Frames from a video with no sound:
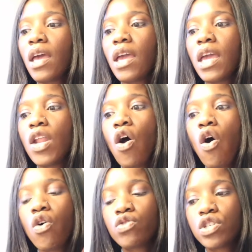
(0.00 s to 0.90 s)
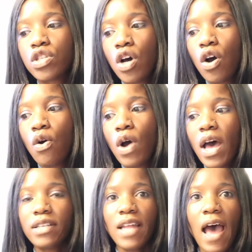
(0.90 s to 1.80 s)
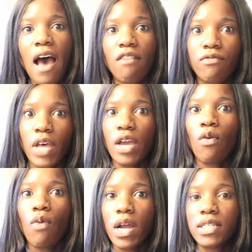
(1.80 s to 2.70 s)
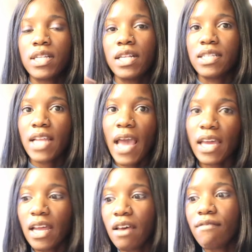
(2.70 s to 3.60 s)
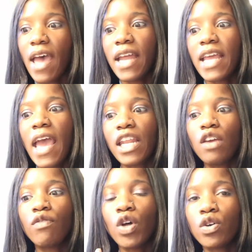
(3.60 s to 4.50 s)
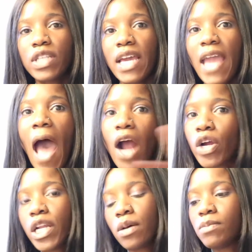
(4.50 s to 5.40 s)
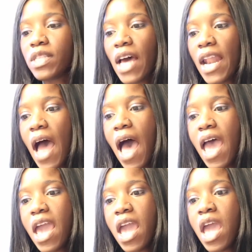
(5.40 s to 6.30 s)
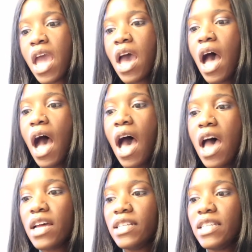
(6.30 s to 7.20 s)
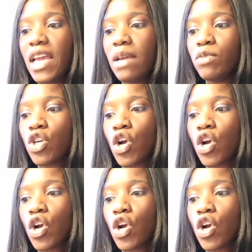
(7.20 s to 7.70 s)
it also has to have like where it says negative and any of those like acronyms that I named